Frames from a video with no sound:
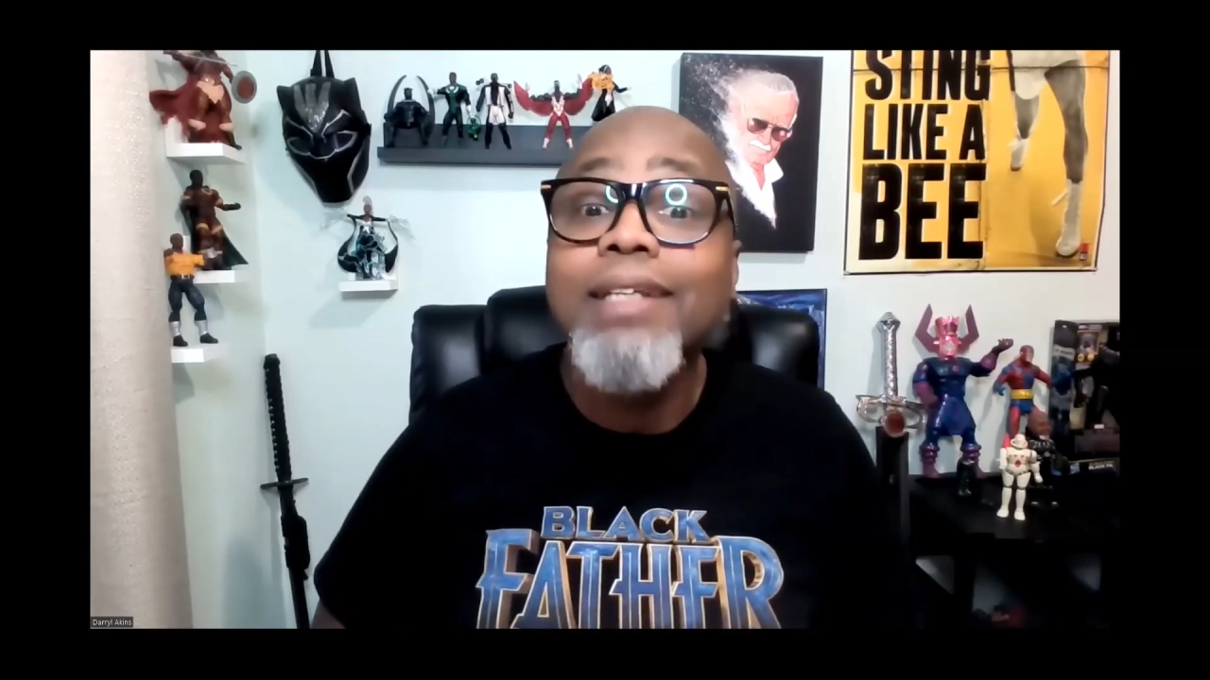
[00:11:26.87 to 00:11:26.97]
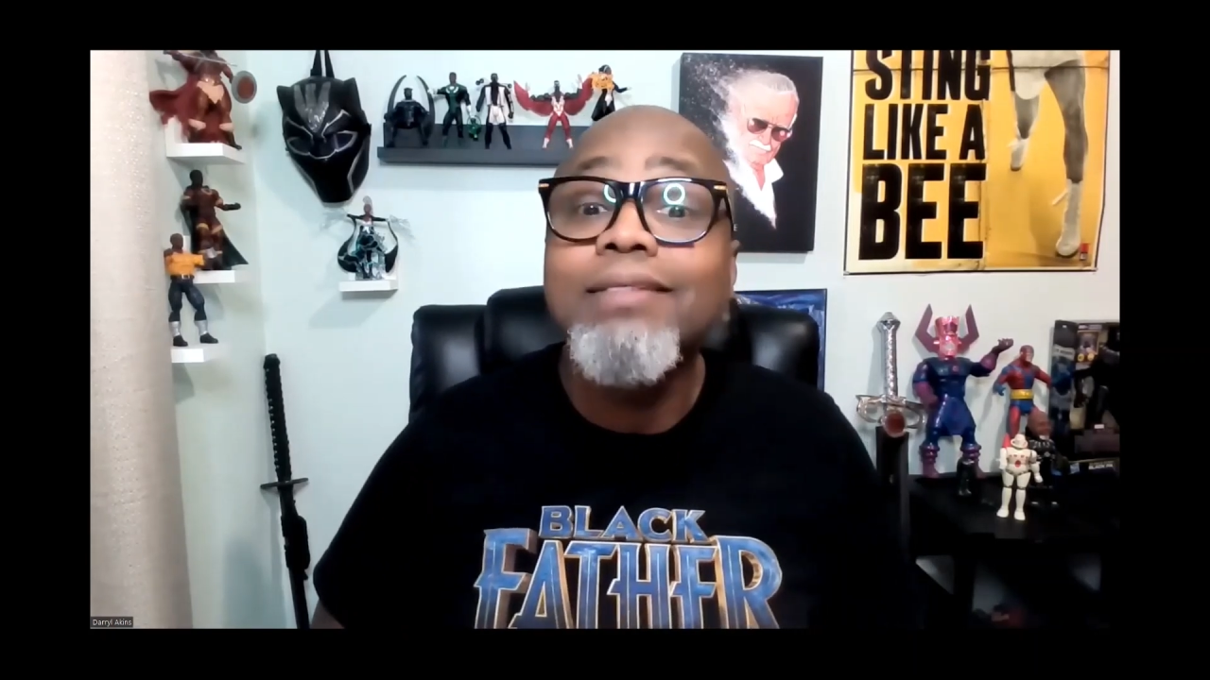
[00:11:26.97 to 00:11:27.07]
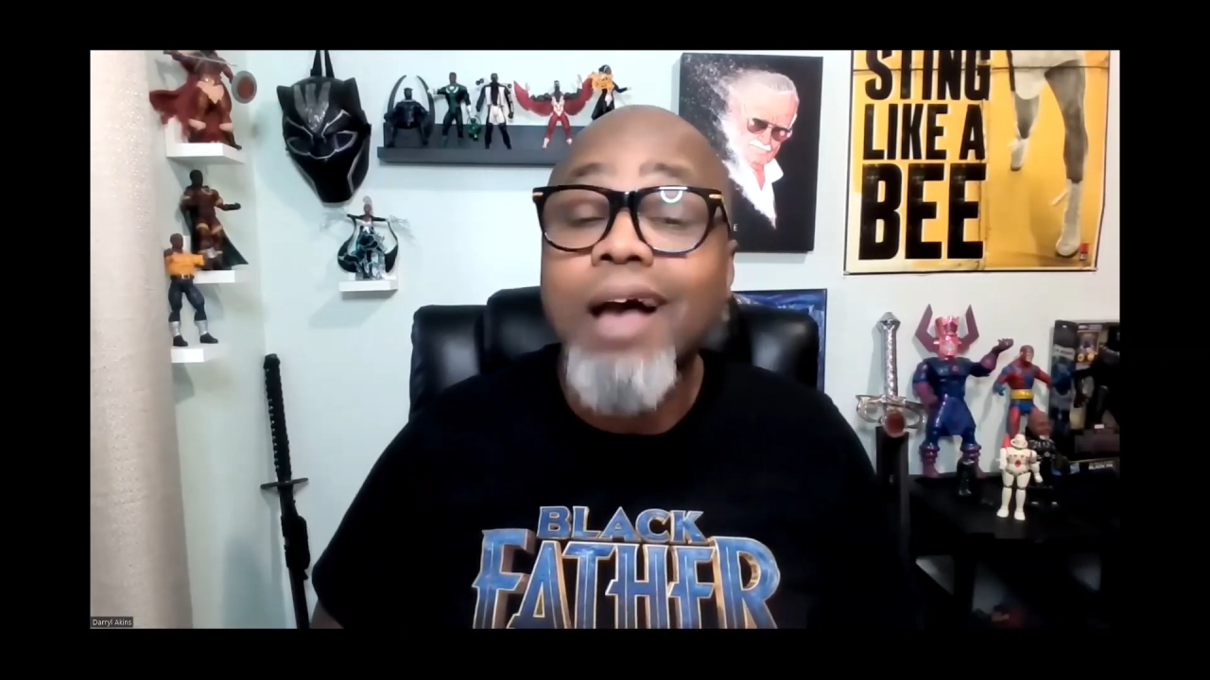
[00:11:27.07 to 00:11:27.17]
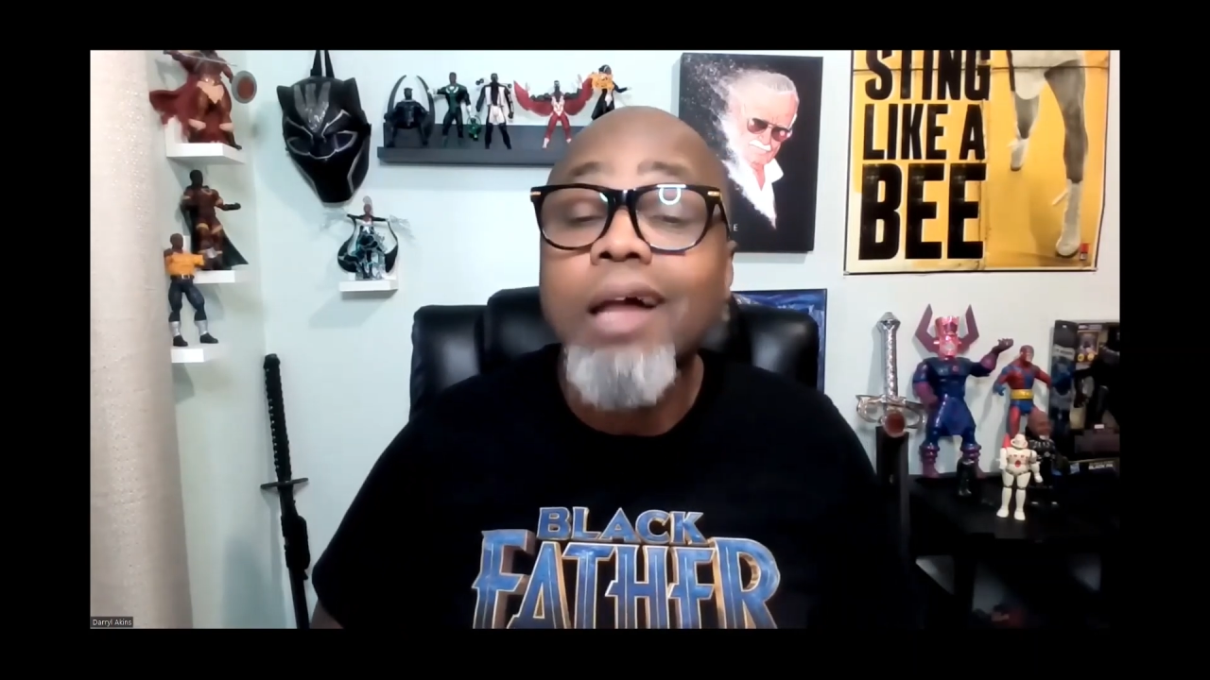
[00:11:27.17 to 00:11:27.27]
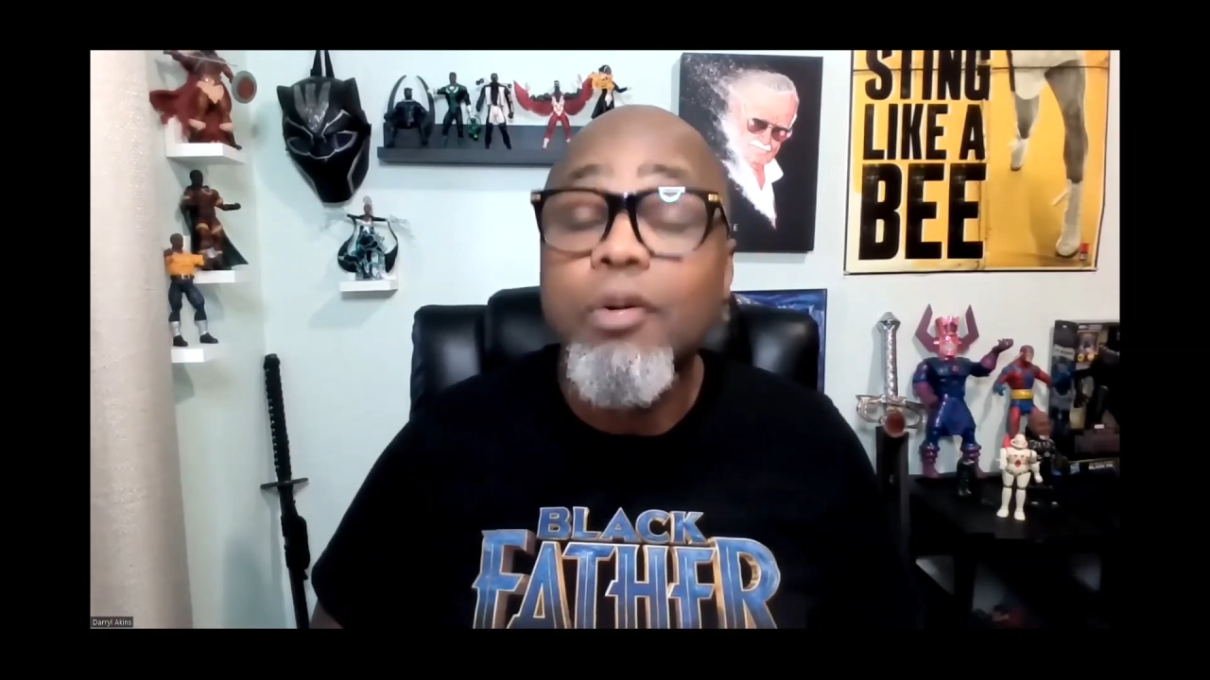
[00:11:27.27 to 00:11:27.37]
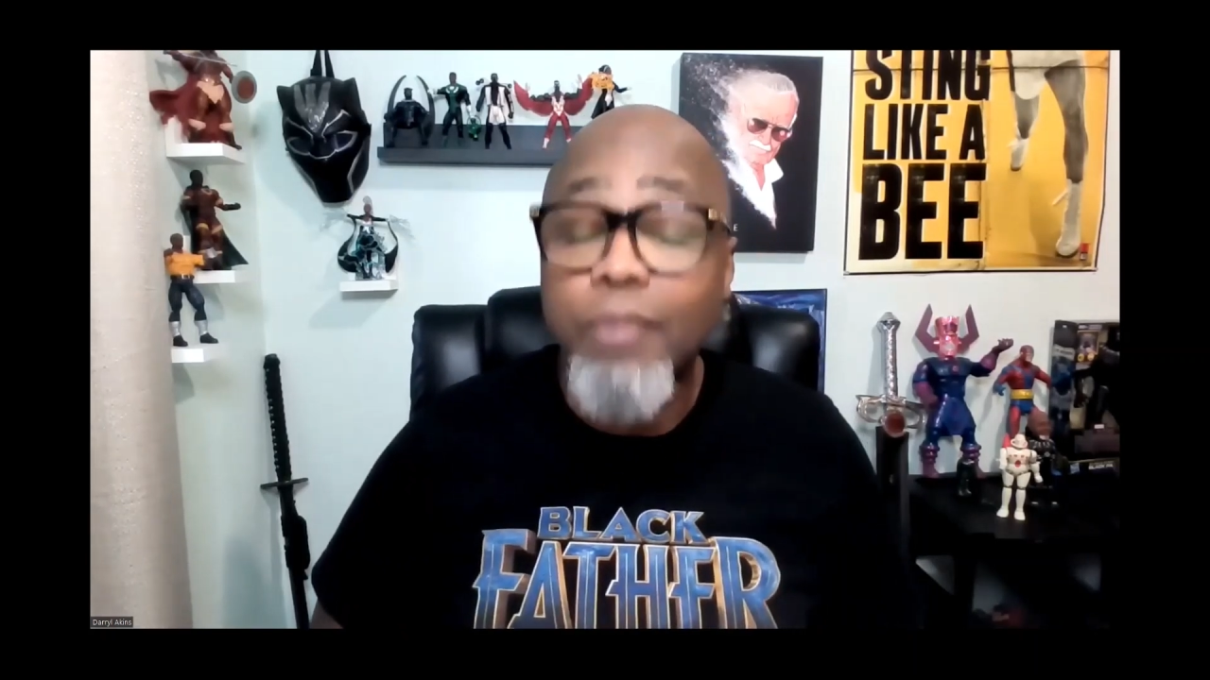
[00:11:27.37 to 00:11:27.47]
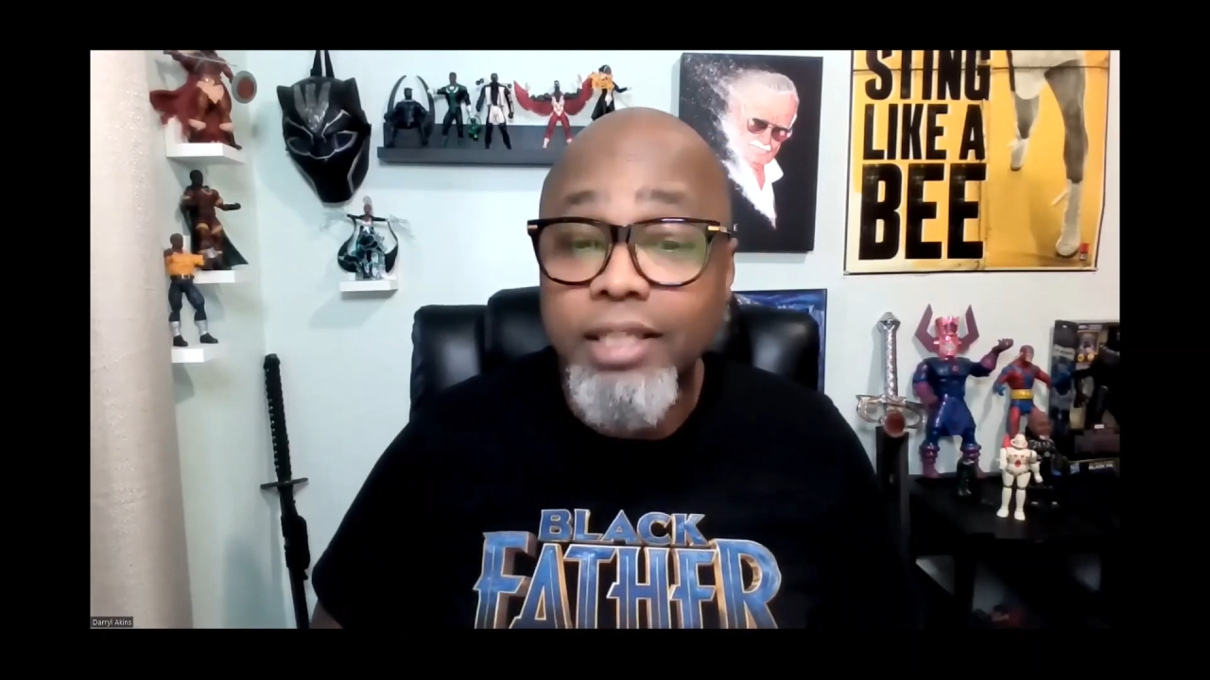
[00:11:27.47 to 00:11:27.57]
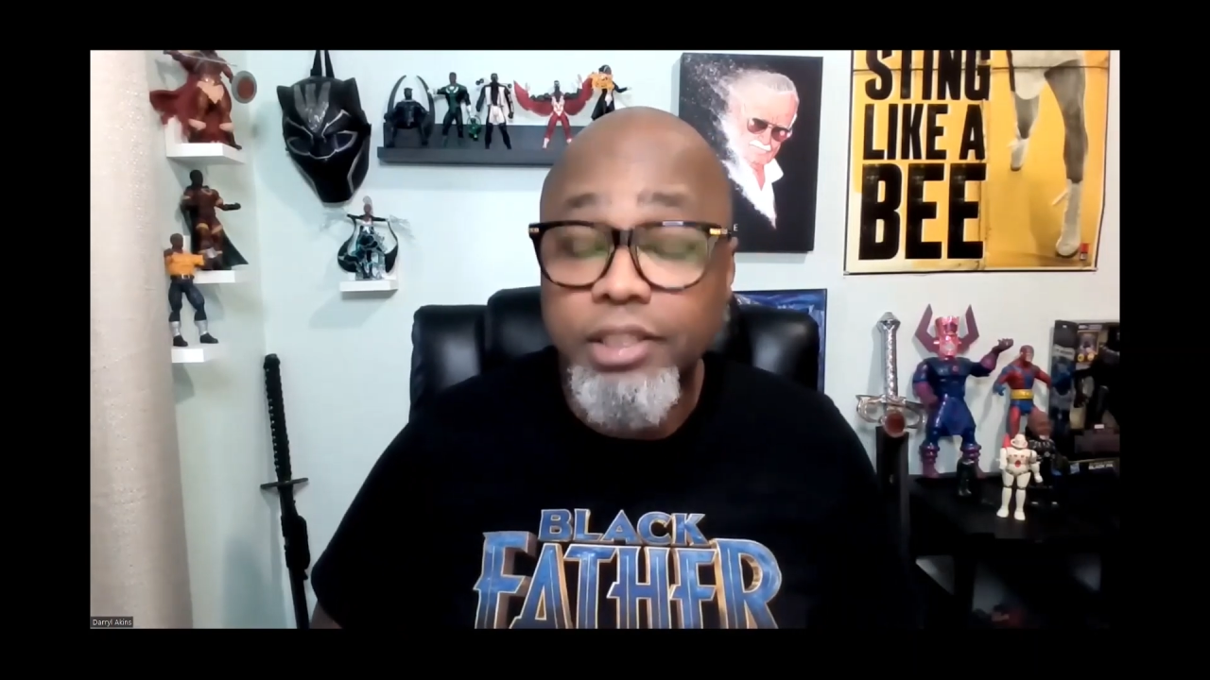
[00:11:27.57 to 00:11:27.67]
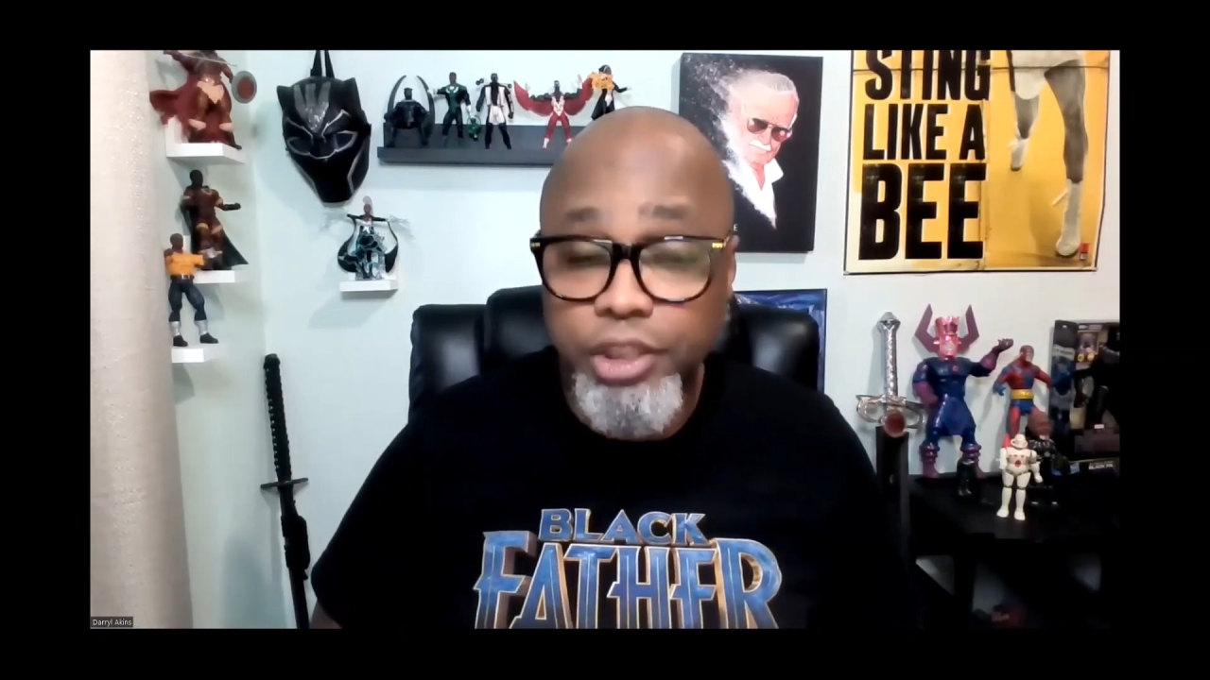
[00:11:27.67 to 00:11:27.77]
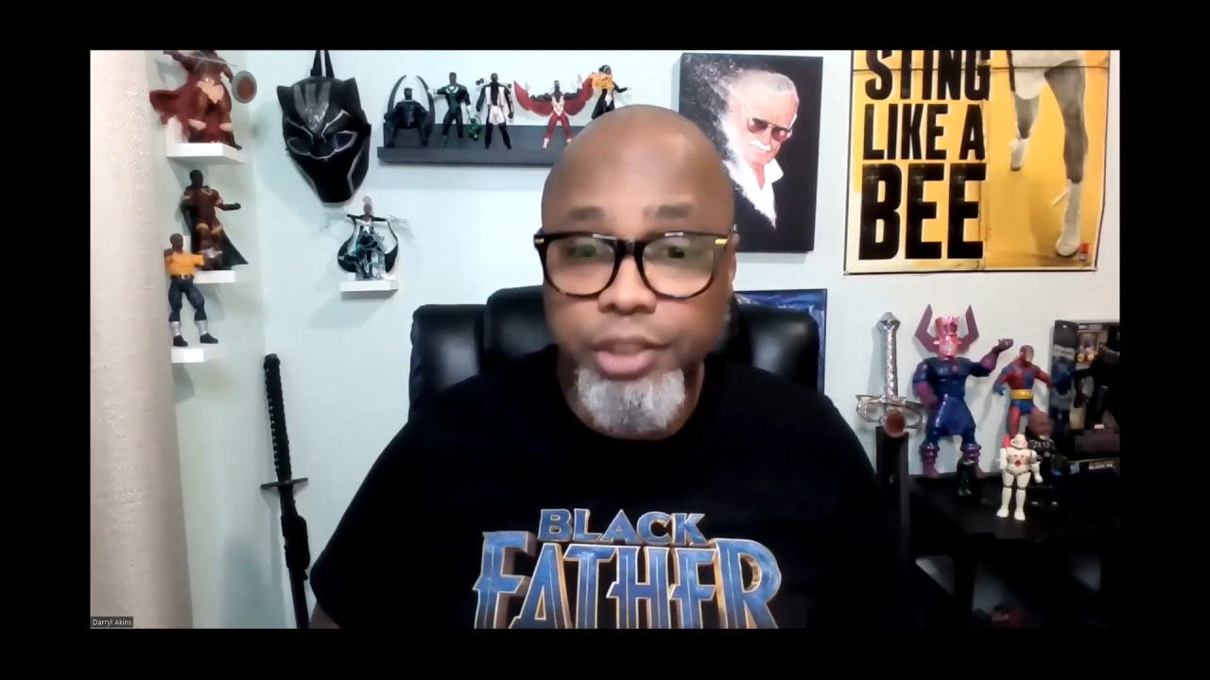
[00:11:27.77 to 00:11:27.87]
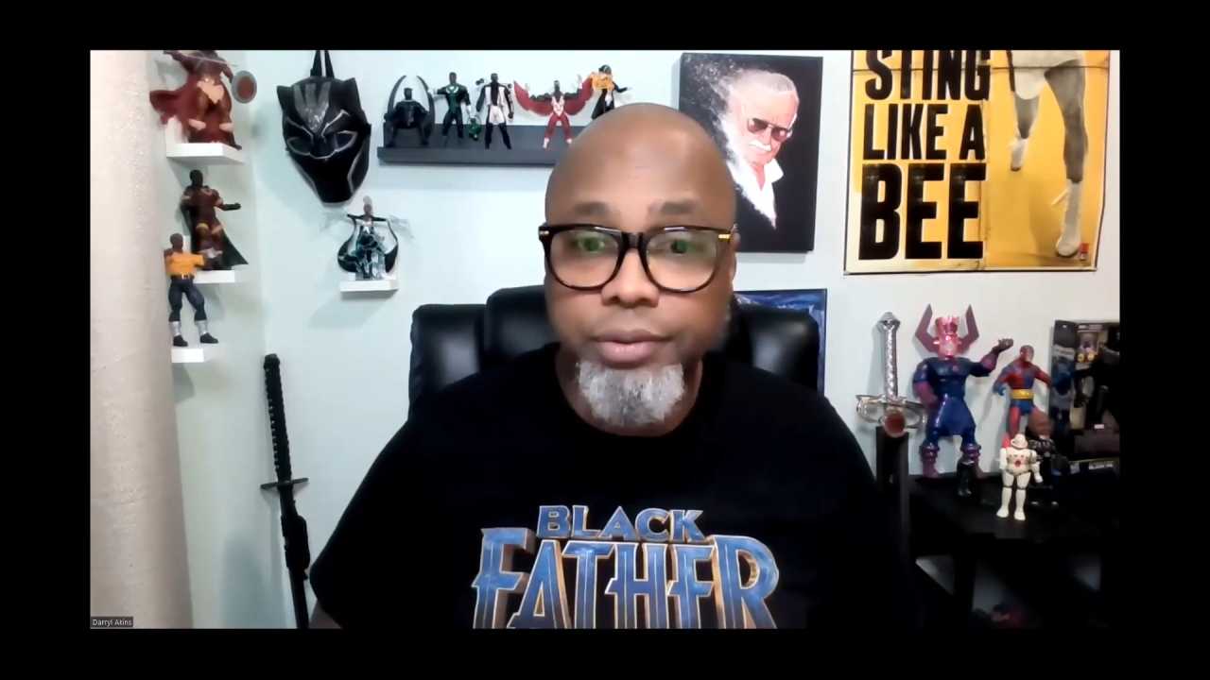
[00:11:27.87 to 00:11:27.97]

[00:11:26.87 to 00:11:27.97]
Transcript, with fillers: exonerate